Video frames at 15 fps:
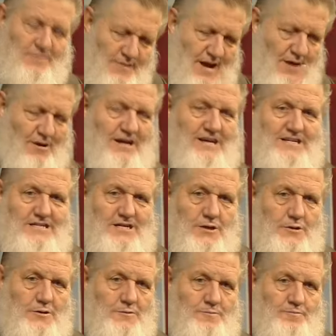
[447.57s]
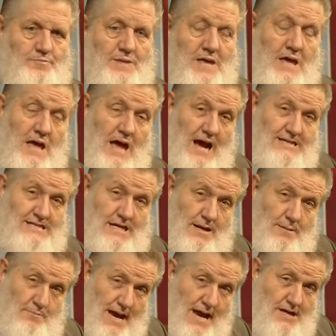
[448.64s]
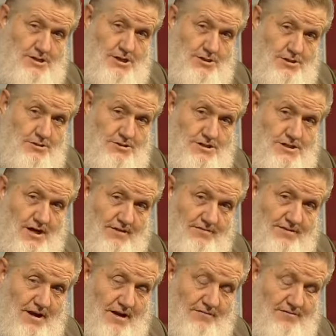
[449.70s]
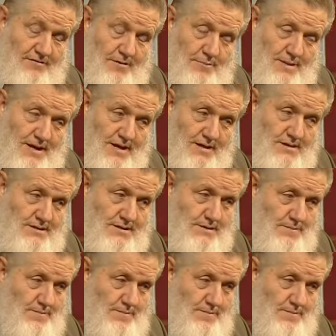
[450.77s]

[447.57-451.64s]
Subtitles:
Now I can tell you. I said, imagine yourself now for a minute